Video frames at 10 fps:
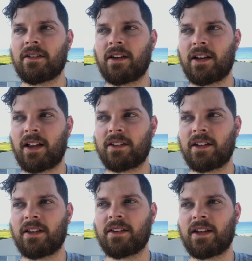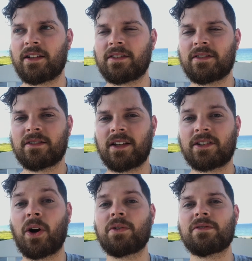and I'll yell like
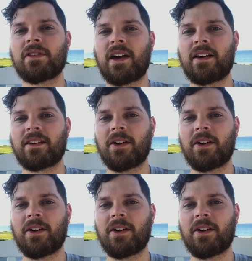don't do that,